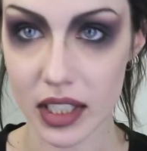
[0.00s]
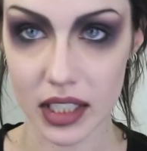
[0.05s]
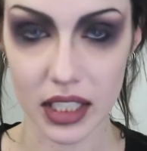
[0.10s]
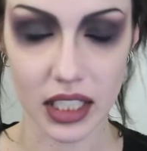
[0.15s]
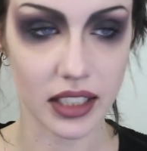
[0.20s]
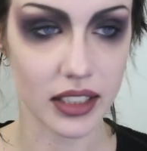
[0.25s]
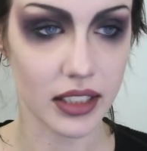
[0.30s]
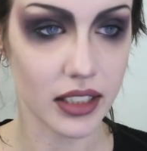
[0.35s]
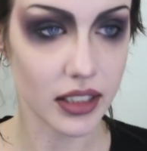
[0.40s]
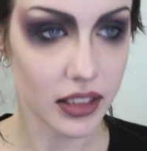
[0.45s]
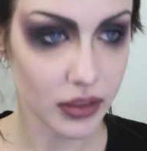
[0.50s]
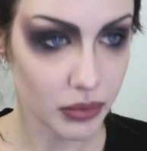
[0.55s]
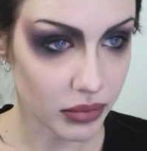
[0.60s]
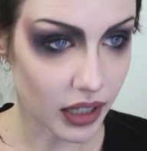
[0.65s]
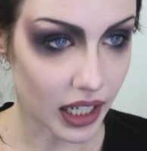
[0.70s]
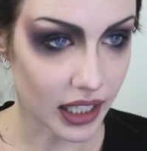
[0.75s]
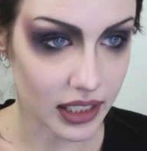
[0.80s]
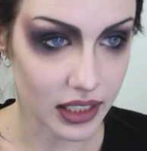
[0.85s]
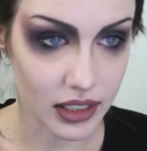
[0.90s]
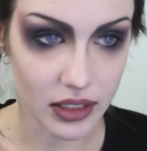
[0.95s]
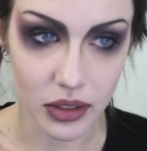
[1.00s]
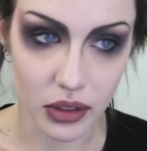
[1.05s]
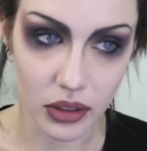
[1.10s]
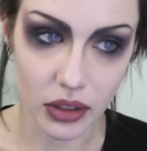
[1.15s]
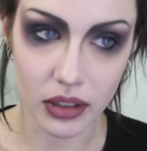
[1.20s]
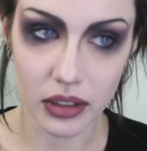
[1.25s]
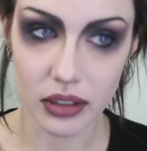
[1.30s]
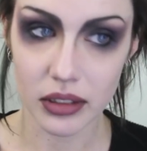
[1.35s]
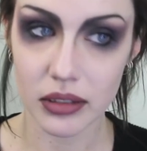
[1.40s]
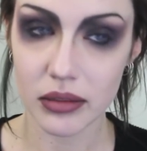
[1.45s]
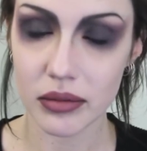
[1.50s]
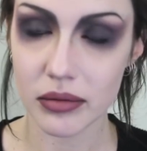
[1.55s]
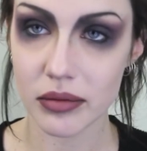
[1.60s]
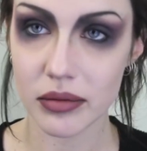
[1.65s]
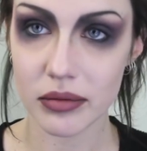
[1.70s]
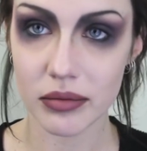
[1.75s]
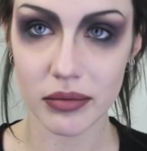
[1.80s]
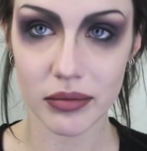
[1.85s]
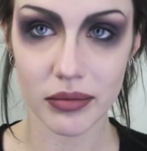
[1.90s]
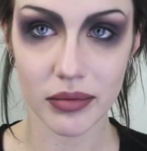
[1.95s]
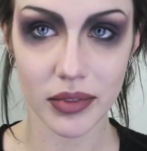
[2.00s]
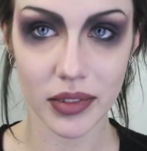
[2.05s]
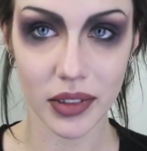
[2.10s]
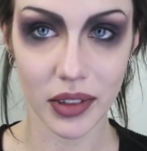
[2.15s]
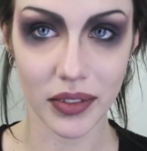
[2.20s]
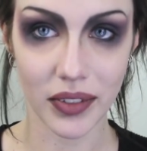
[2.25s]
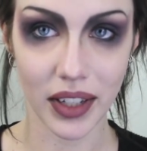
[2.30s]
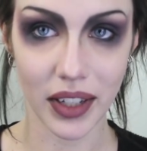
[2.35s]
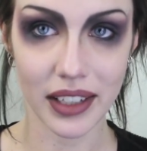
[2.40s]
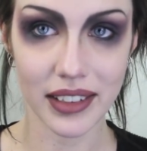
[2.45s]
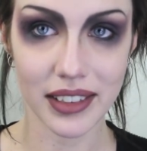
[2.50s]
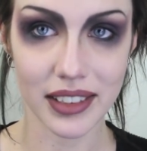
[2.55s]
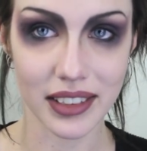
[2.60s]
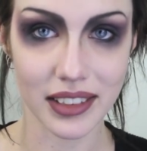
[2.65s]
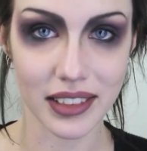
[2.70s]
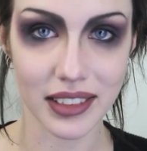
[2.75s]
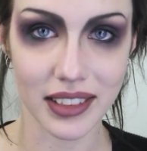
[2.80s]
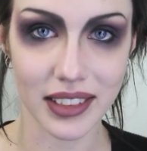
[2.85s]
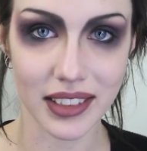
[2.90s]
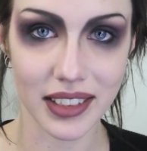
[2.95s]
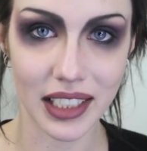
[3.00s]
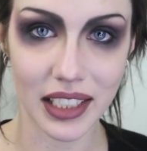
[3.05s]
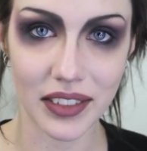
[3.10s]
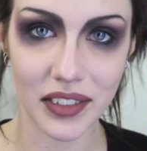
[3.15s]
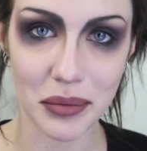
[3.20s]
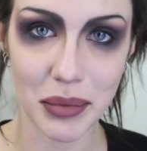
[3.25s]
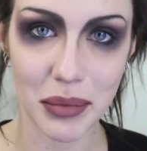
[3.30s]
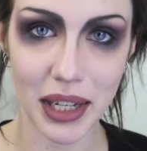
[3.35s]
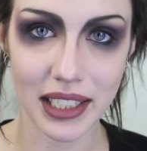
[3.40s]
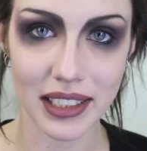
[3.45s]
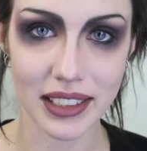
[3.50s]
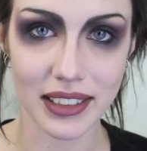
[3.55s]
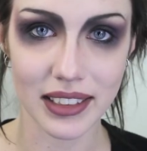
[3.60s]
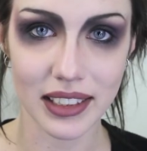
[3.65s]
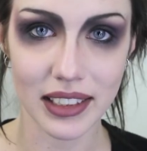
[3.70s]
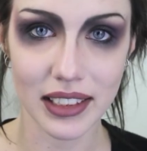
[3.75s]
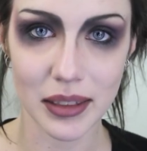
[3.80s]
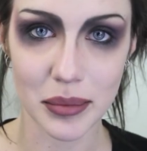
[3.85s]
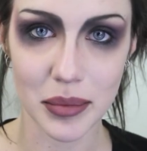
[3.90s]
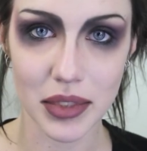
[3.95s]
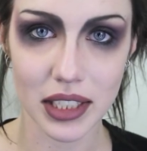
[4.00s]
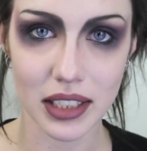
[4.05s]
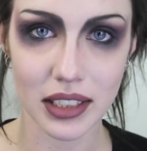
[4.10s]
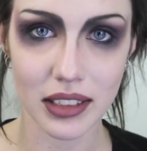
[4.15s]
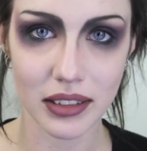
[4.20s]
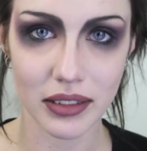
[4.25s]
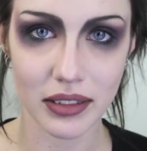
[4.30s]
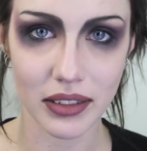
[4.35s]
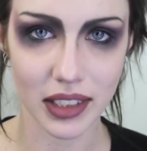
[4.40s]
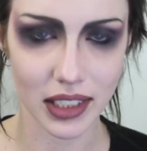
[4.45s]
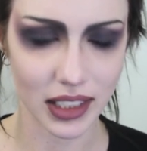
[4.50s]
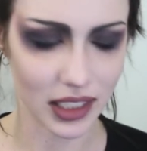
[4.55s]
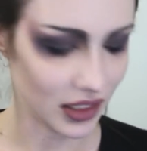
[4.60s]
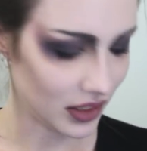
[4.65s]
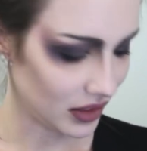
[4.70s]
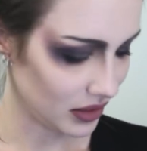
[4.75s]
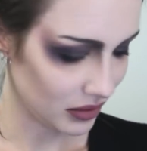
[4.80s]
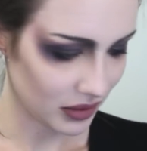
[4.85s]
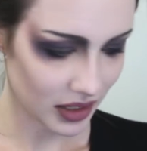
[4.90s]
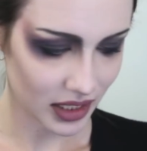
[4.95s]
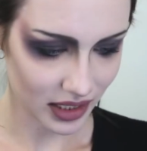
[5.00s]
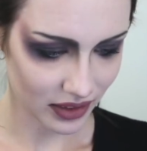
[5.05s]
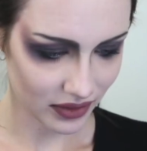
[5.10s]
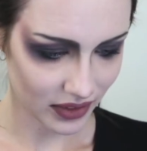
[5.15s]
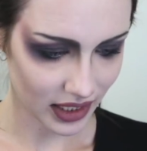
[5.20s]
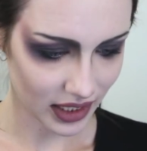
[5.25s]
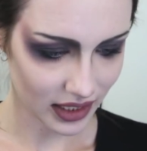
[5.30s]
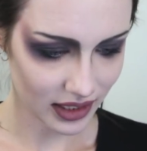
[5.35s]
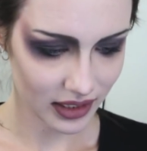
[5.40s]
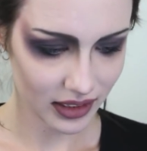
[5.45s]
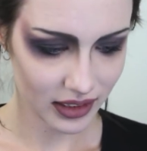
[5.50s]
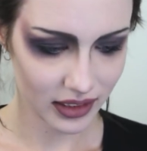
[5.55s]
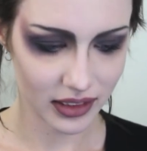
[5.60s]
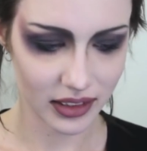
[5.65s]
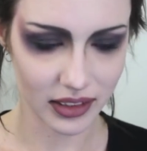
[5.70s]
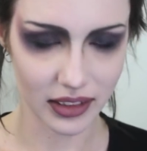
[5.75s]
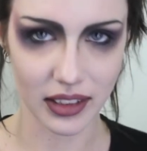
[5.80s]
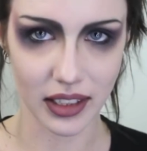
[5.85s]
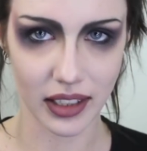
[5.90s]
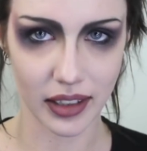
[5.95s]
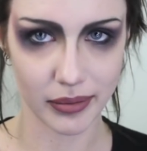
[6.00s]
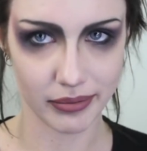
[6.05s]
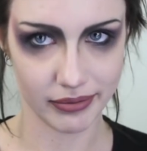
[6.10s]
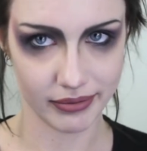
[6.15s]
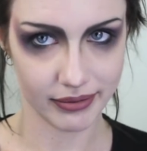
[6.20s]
Just practice your faces to see if it matches the lips. What does she do? Where's the face? She's like...